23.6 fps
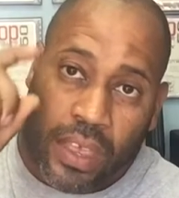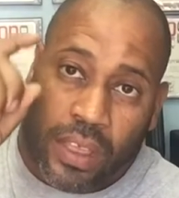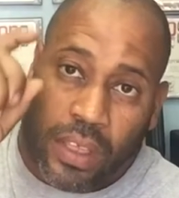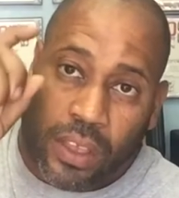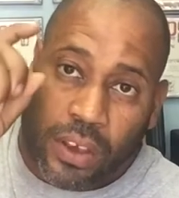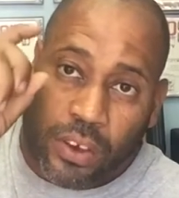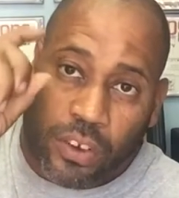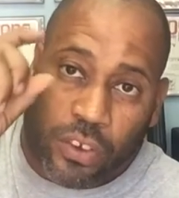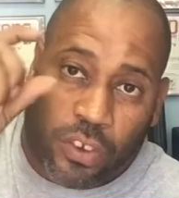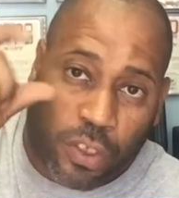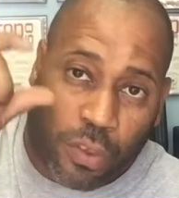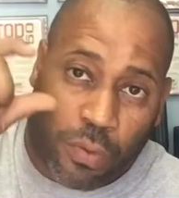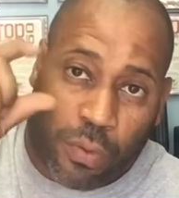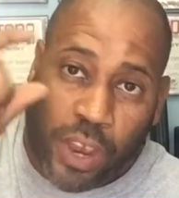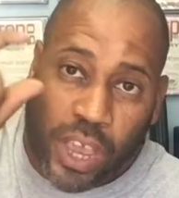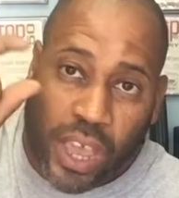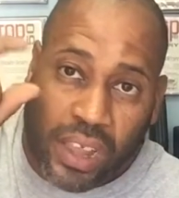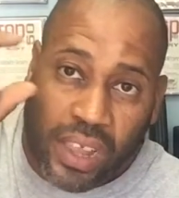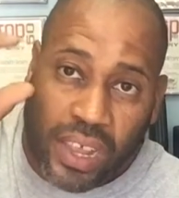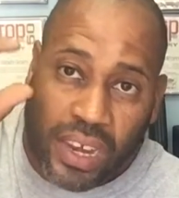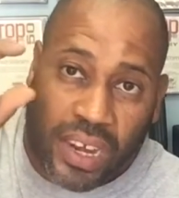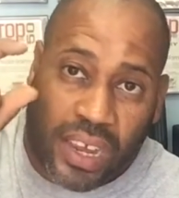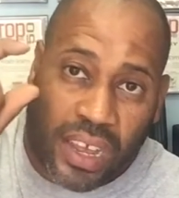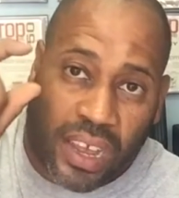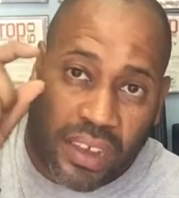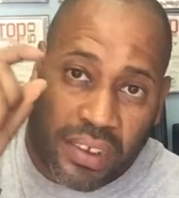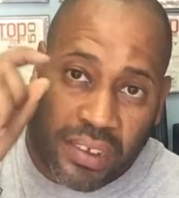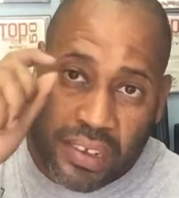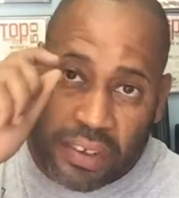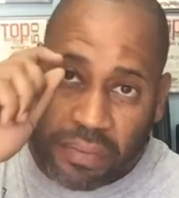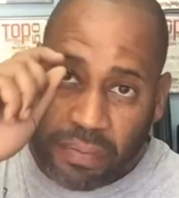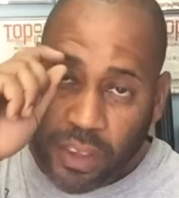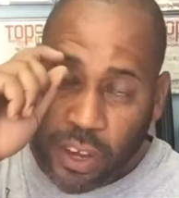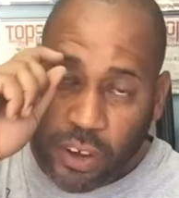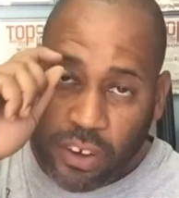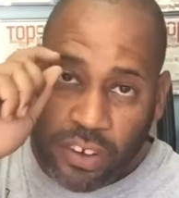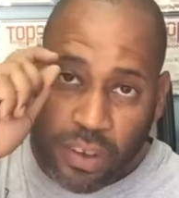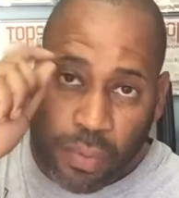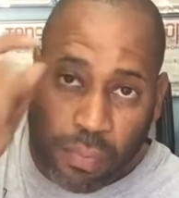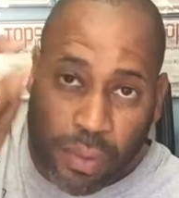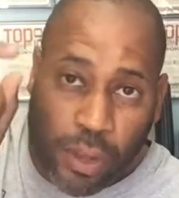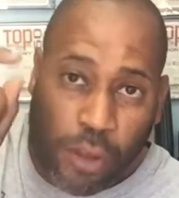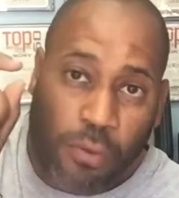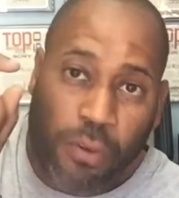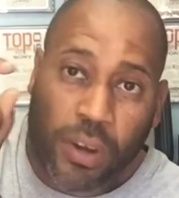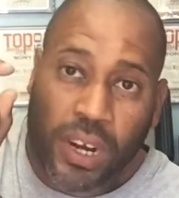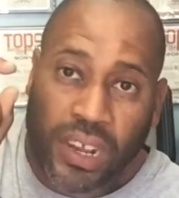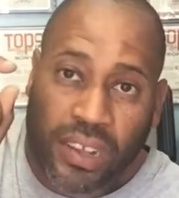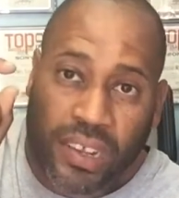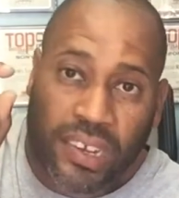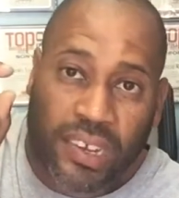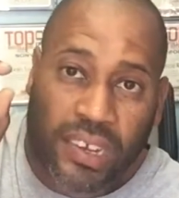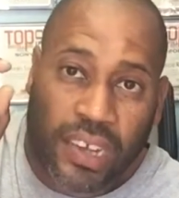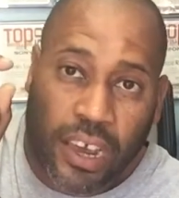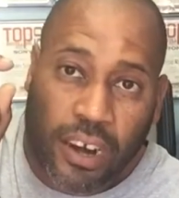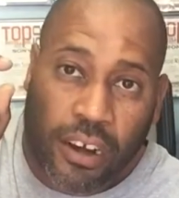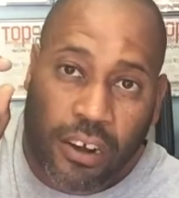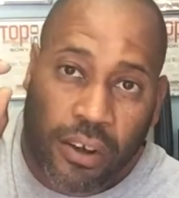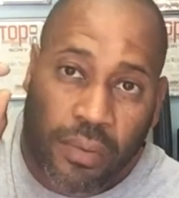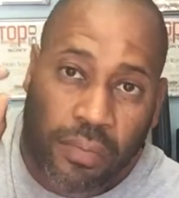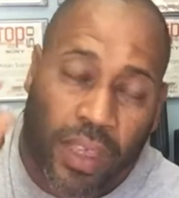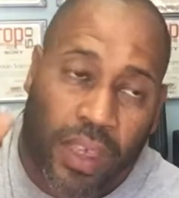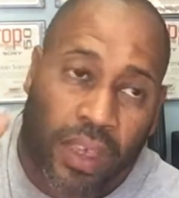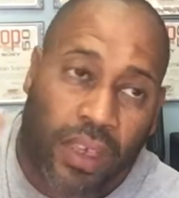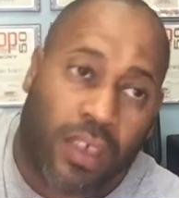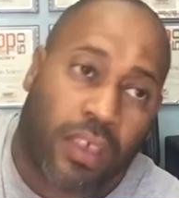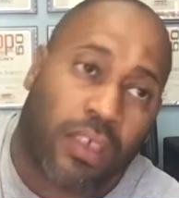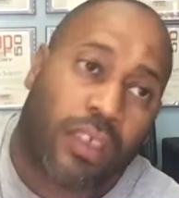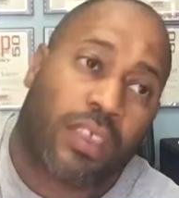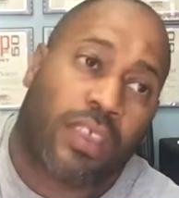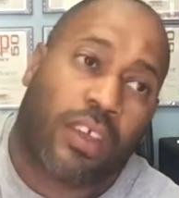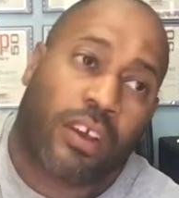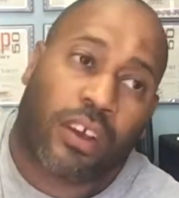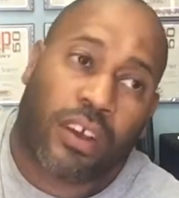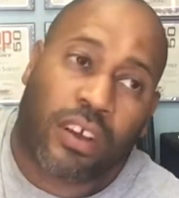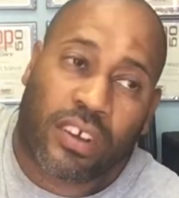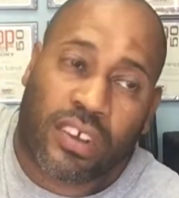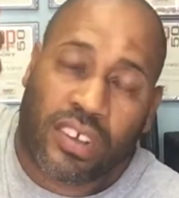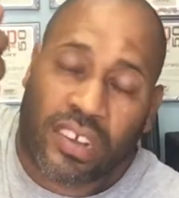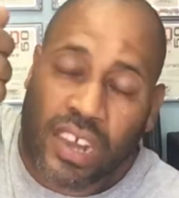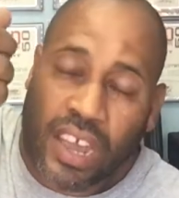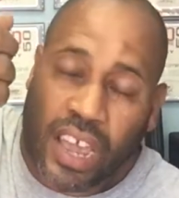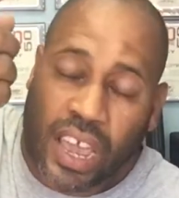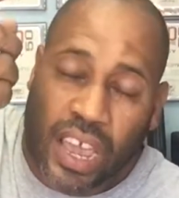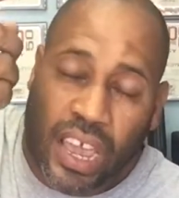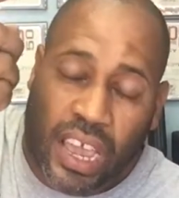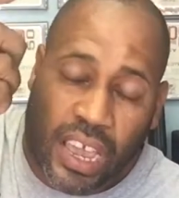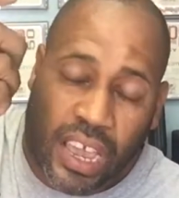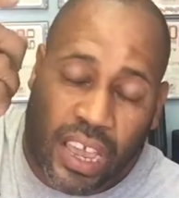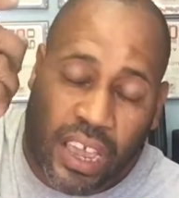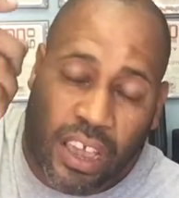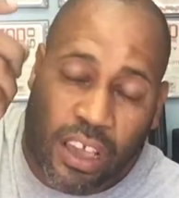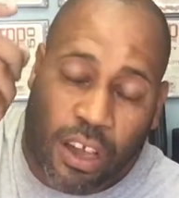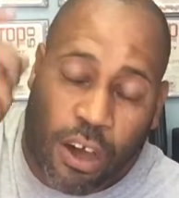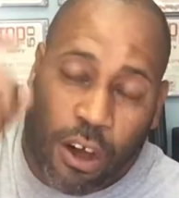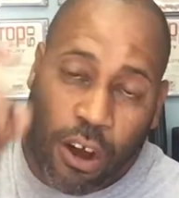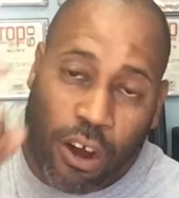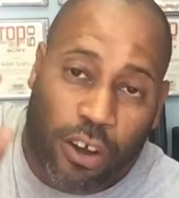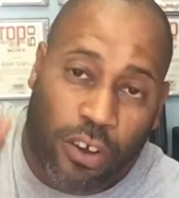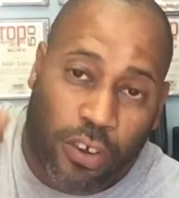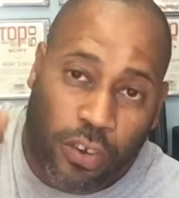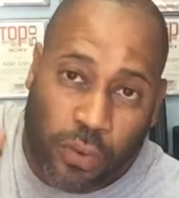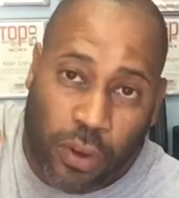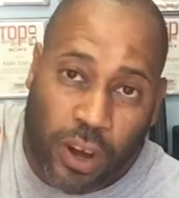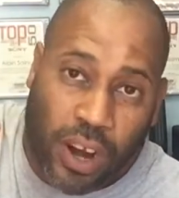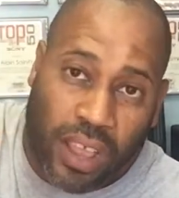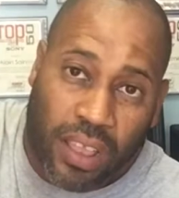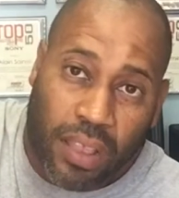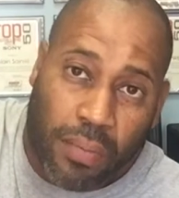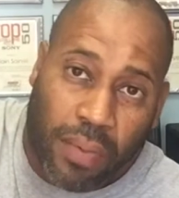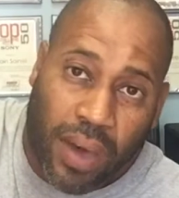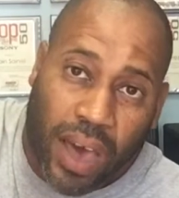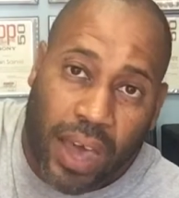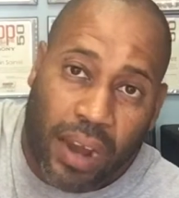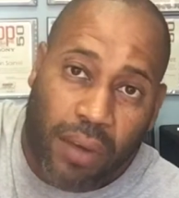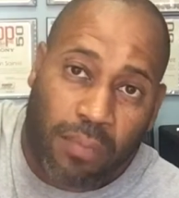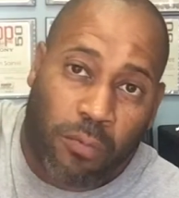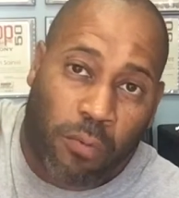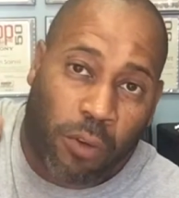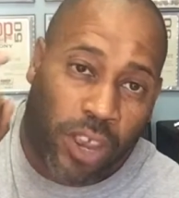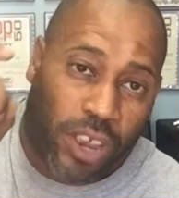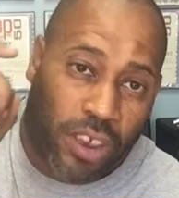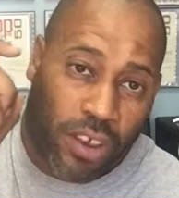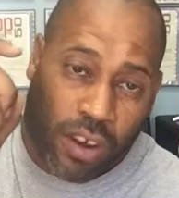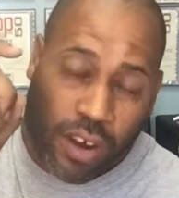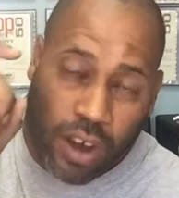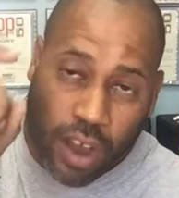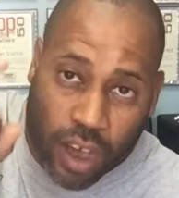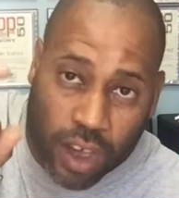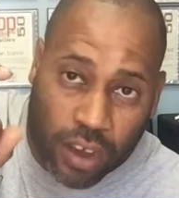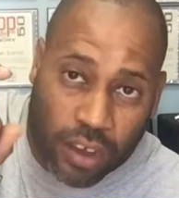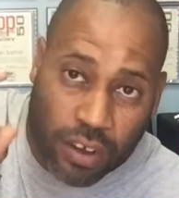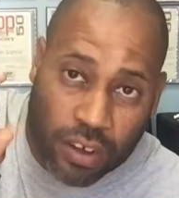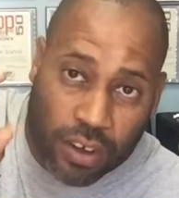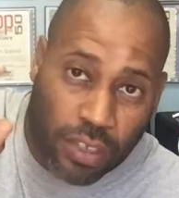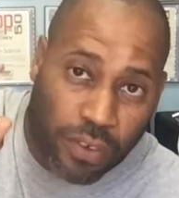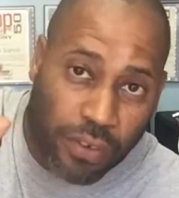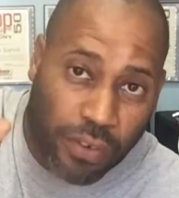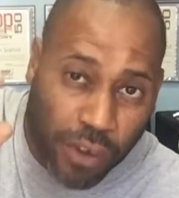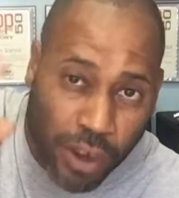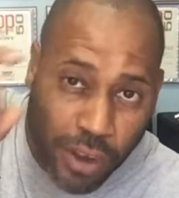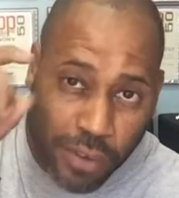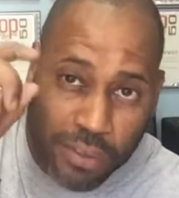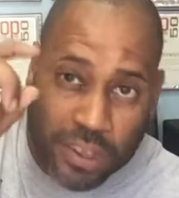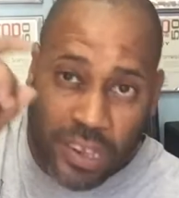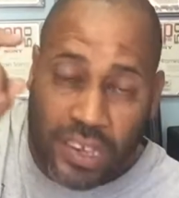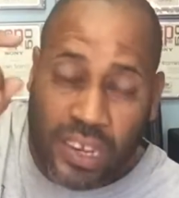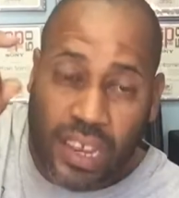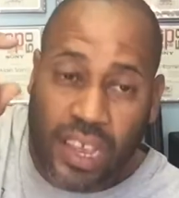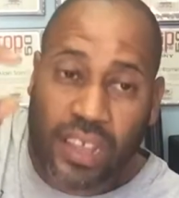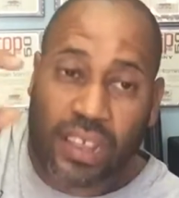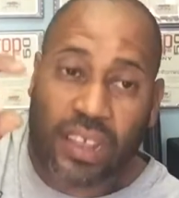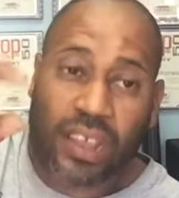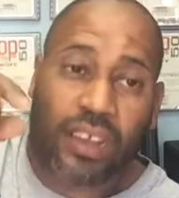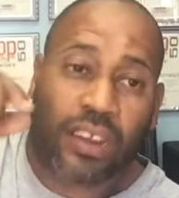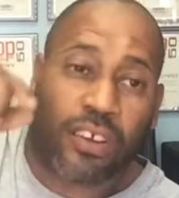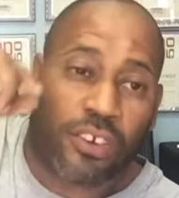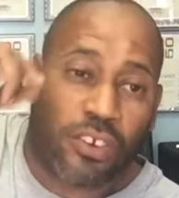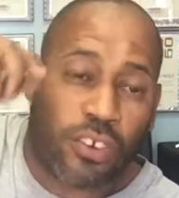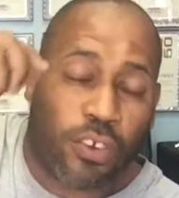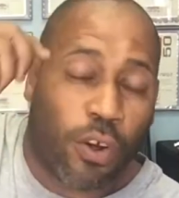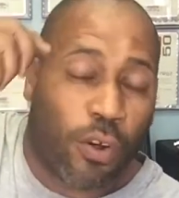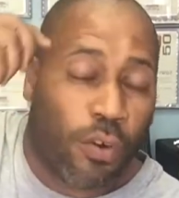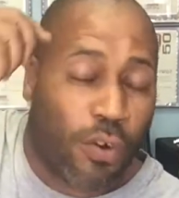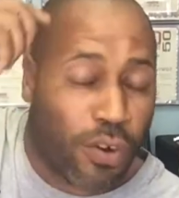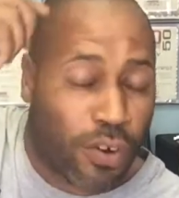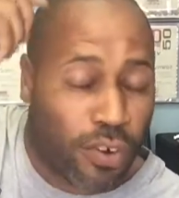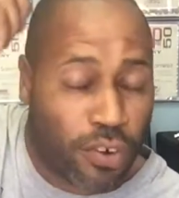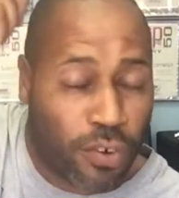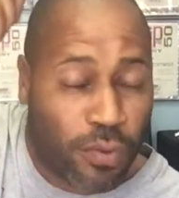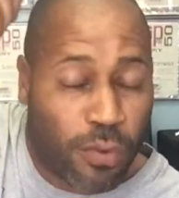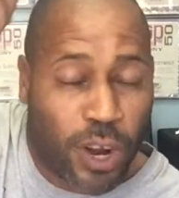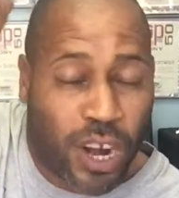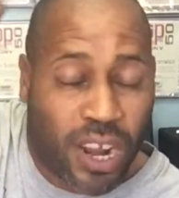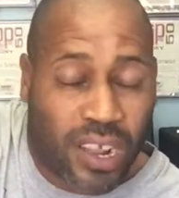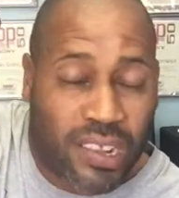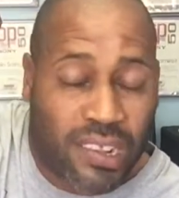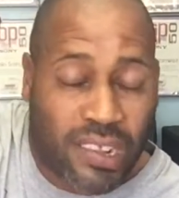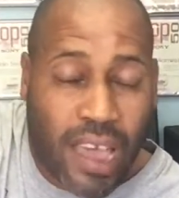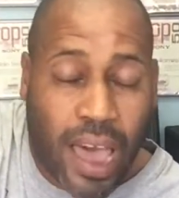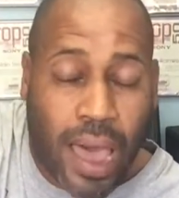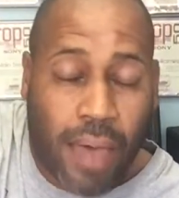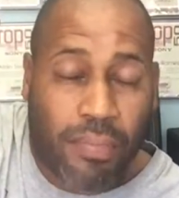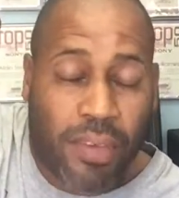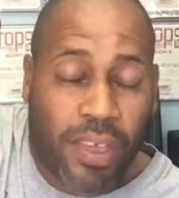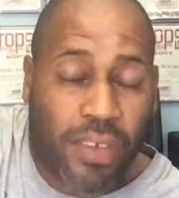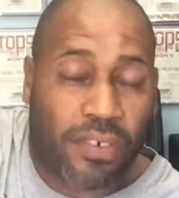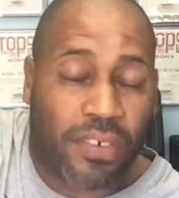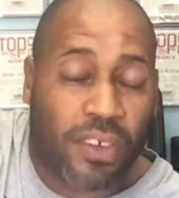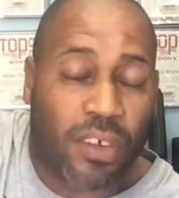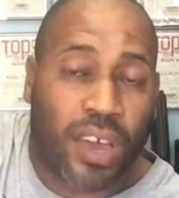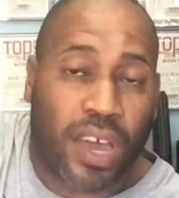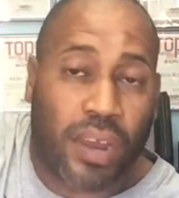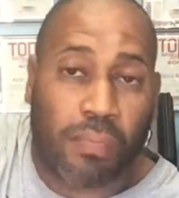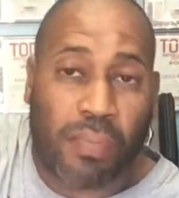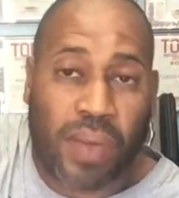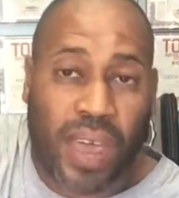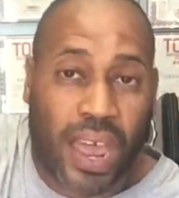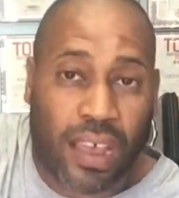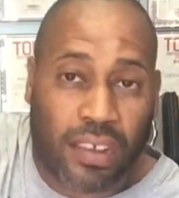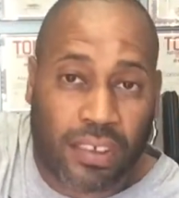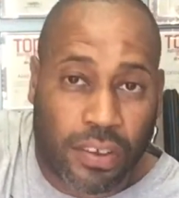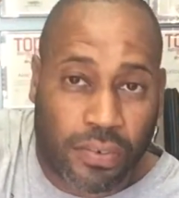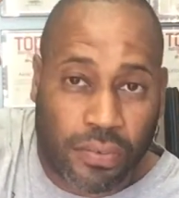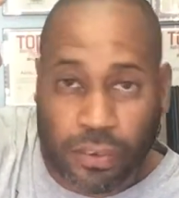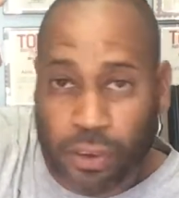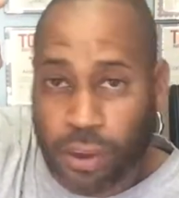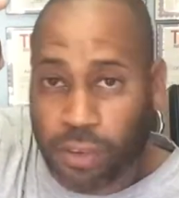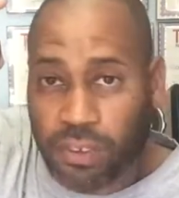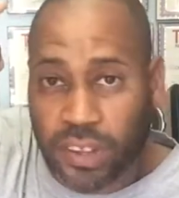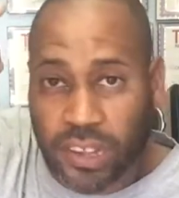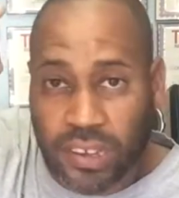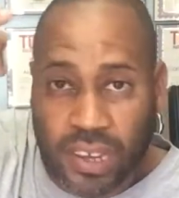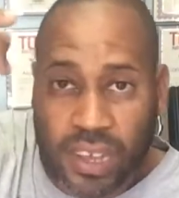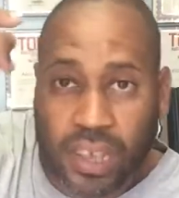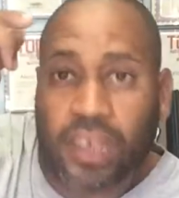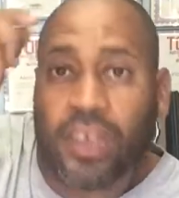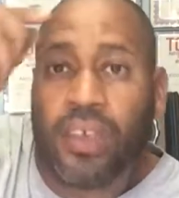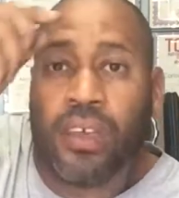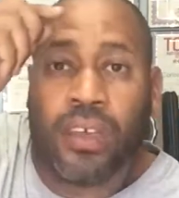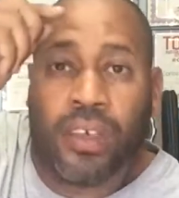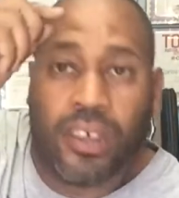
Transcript: There's three LEDs. There's a blue one in the center, there's a orange one on the bottom when you're under the frequency, and then there's orange one on top if you gone past the frequency.